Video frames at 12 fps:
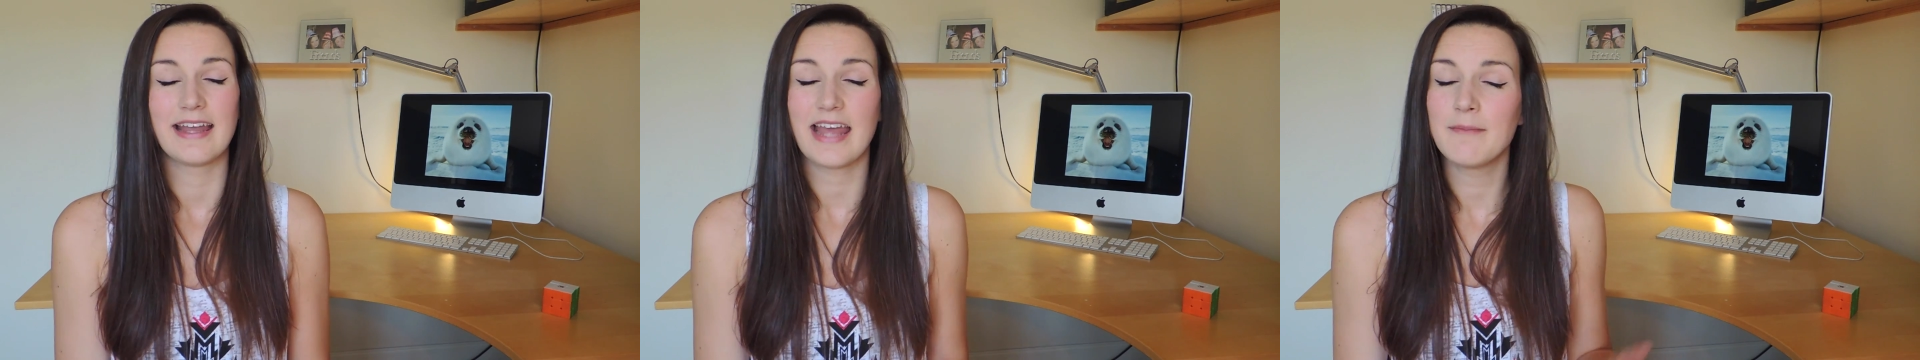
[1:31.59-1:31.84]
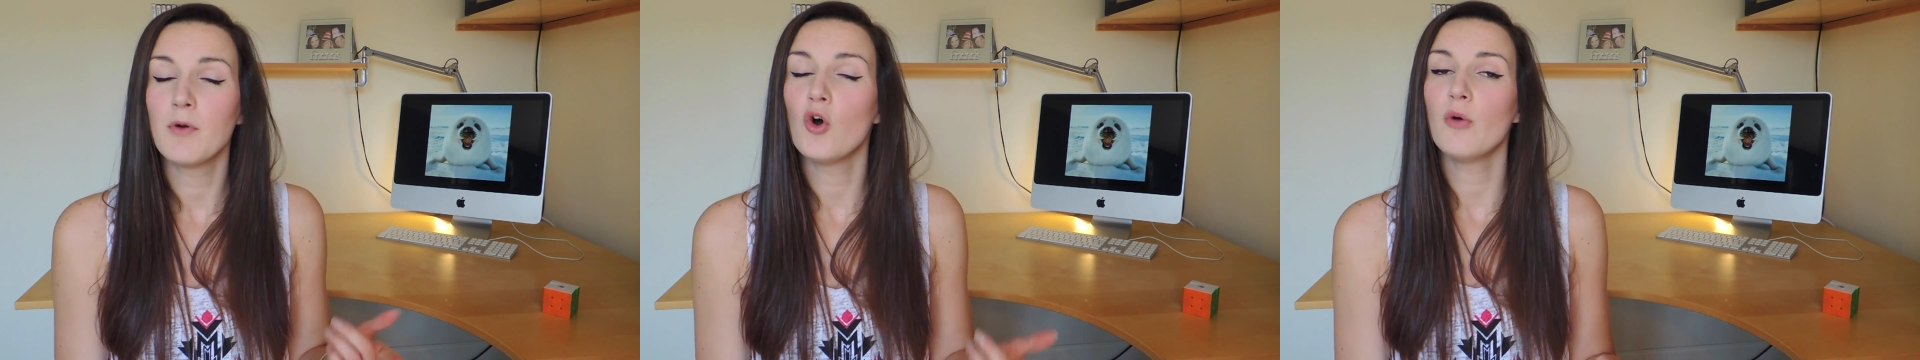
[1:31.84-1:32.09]
I
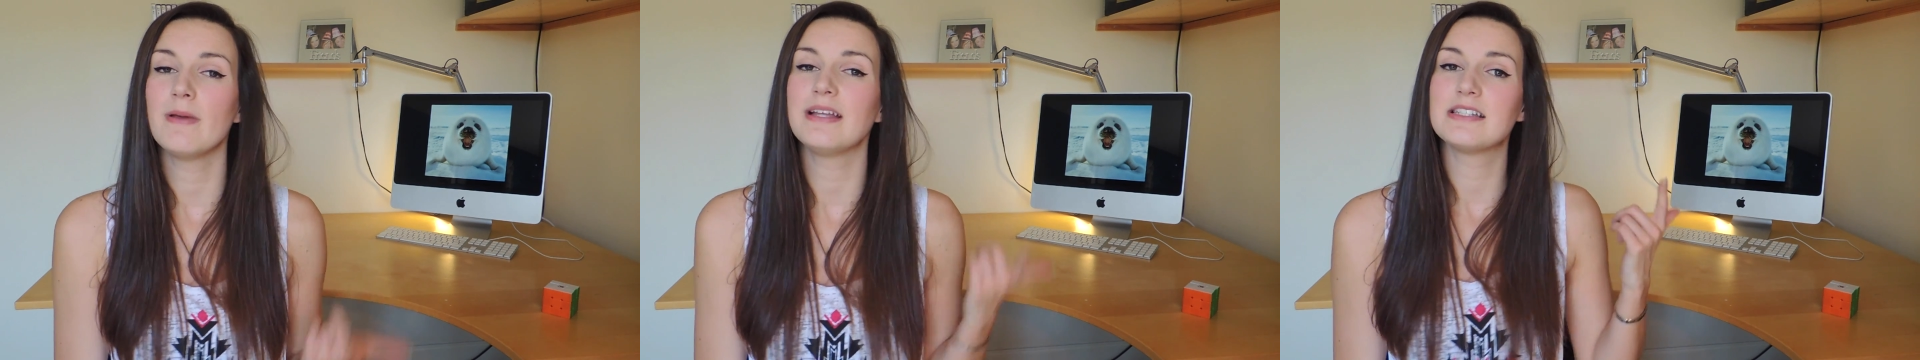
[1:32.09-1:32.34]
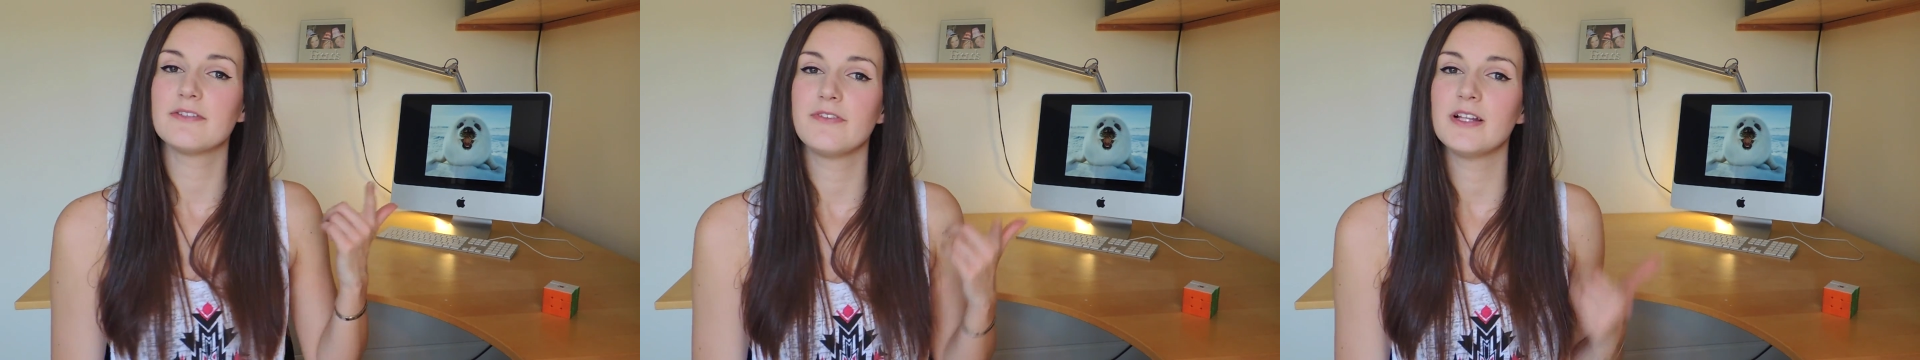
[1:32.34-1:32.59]
am
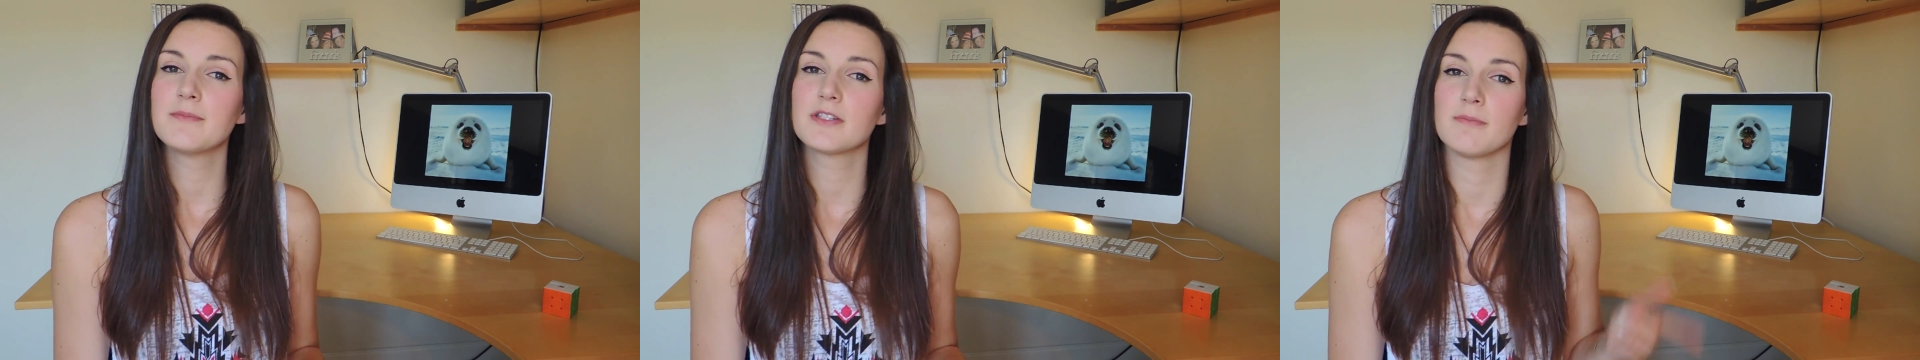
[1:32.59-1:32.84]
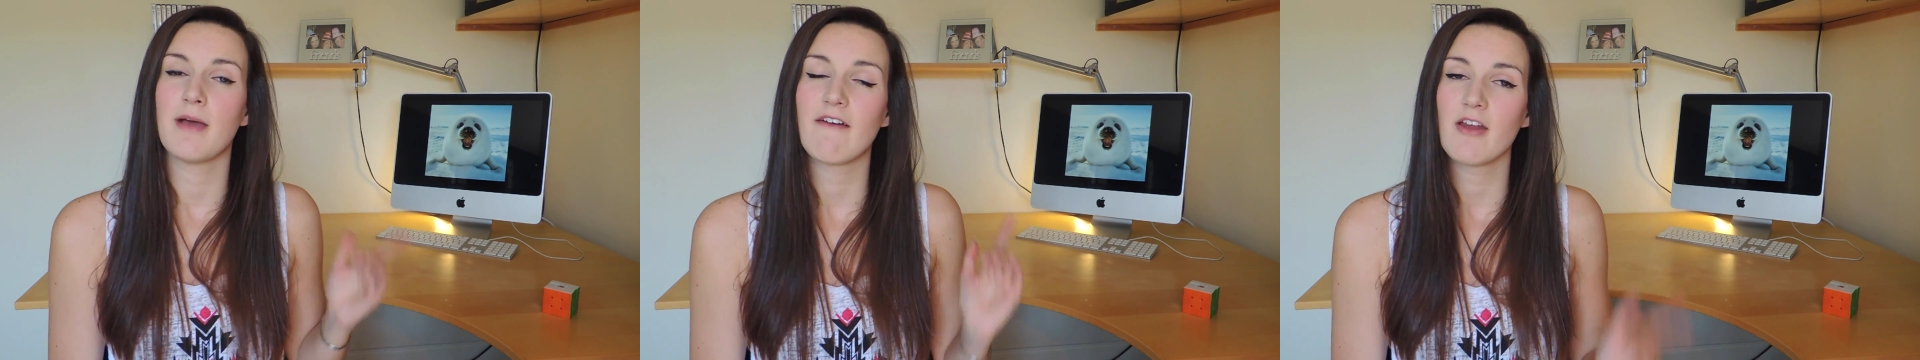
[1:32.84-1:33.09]
hoping to film
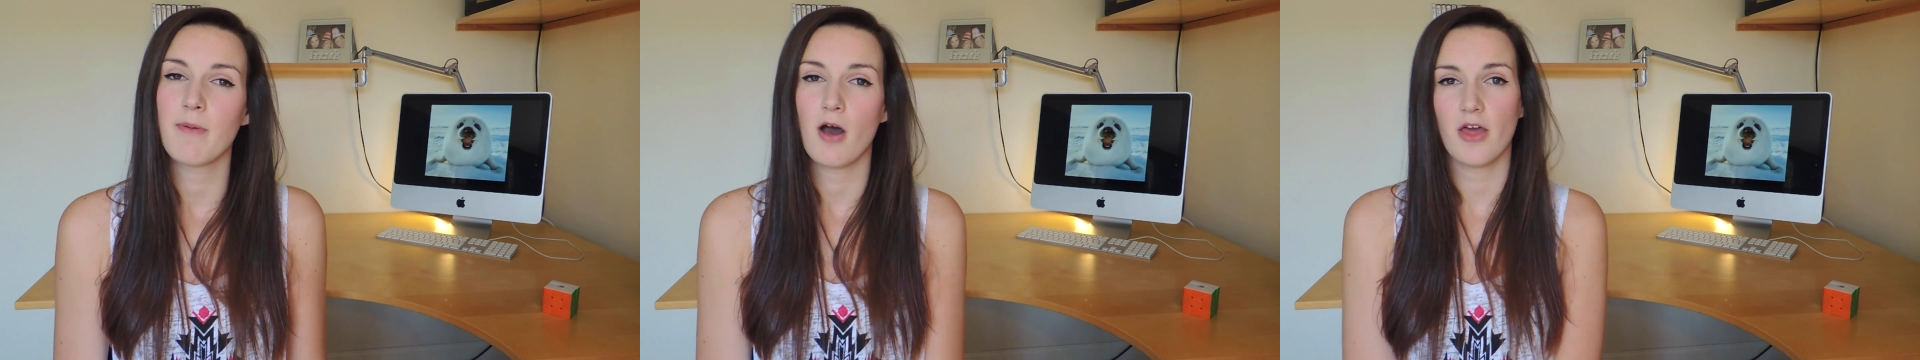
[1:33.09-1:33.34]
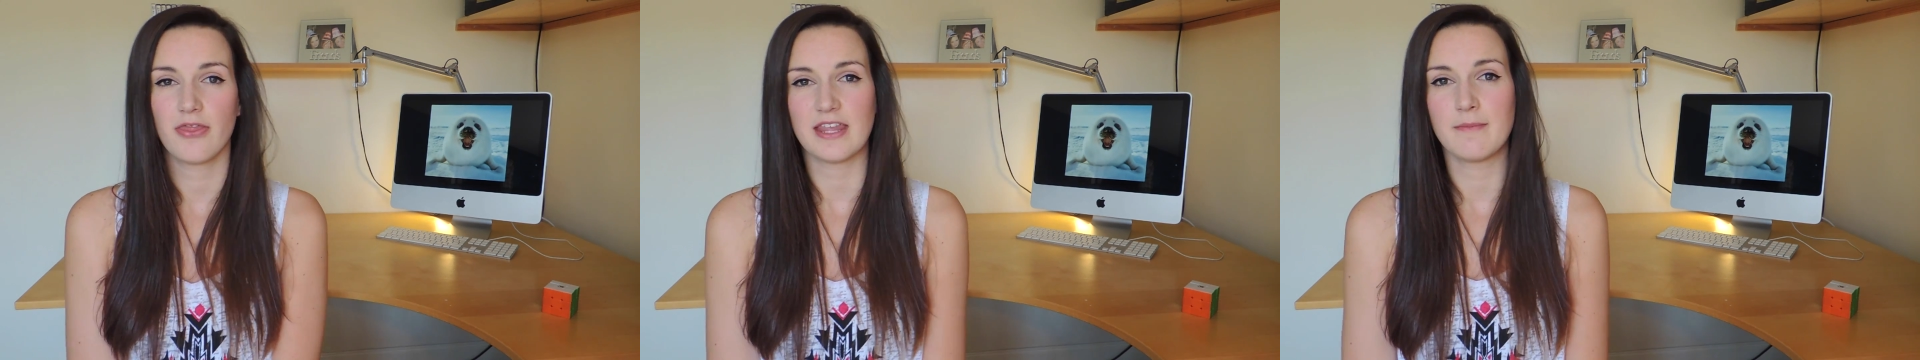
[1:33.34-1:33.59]
some Harry
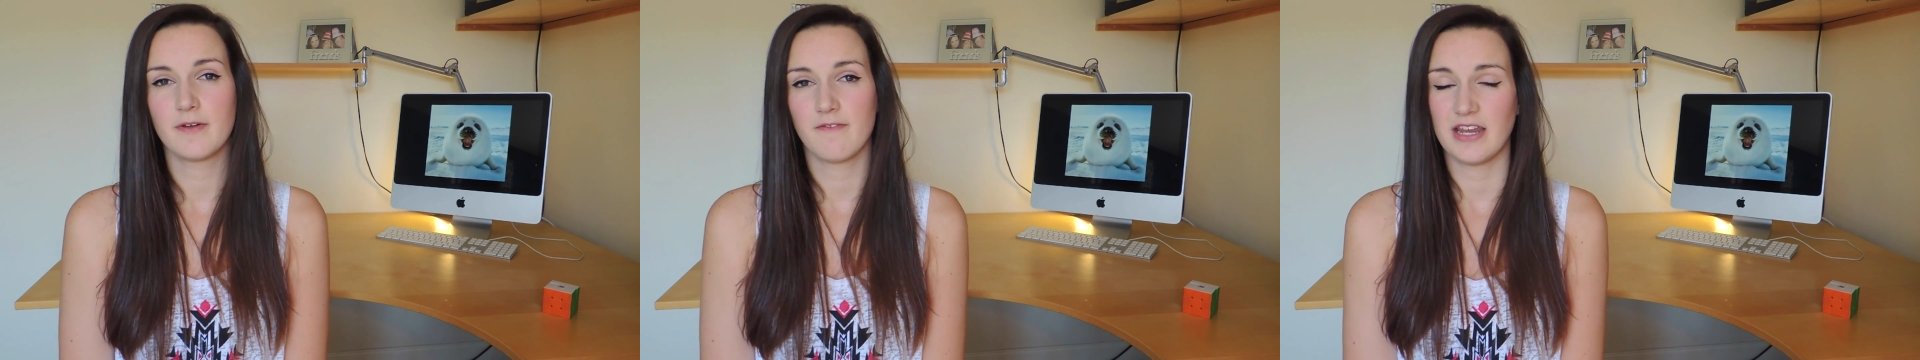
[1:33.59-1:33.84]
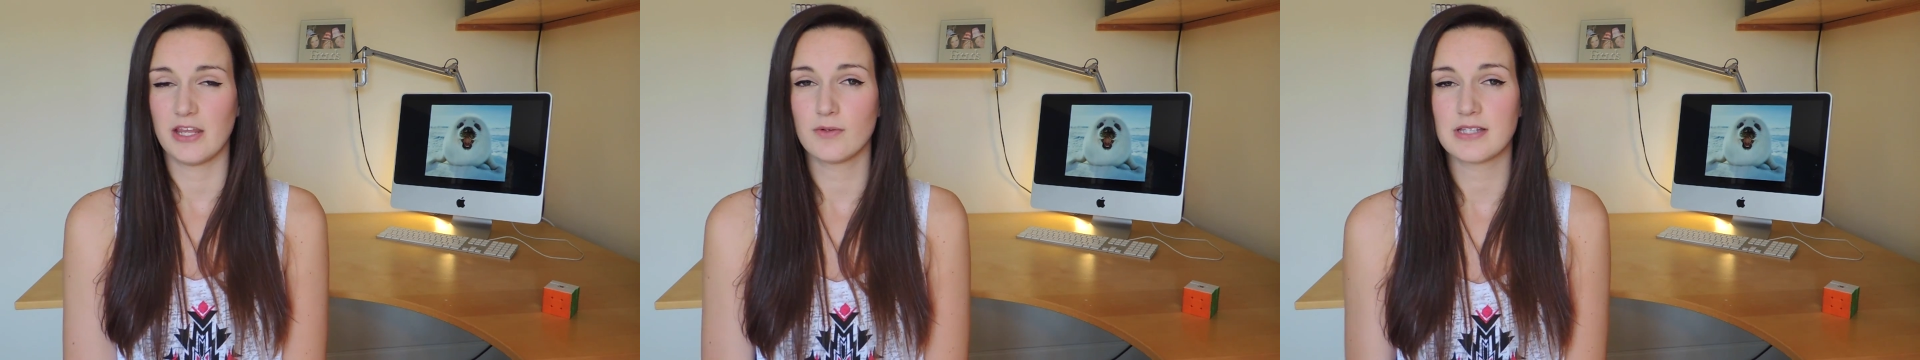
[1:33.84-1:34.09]
Potter themed
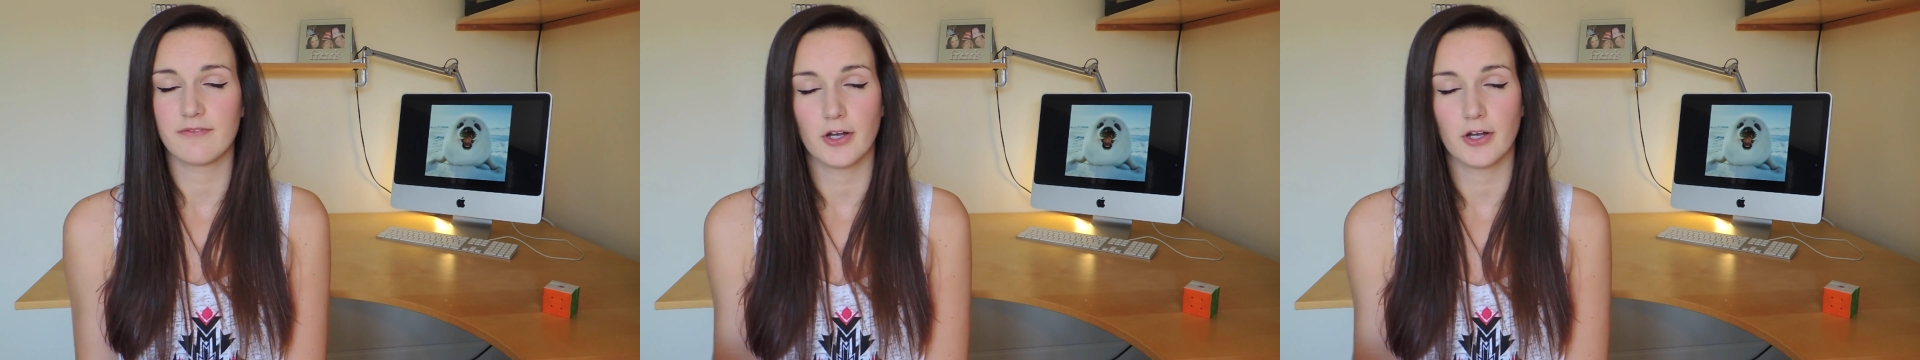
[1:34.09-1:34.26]
videos.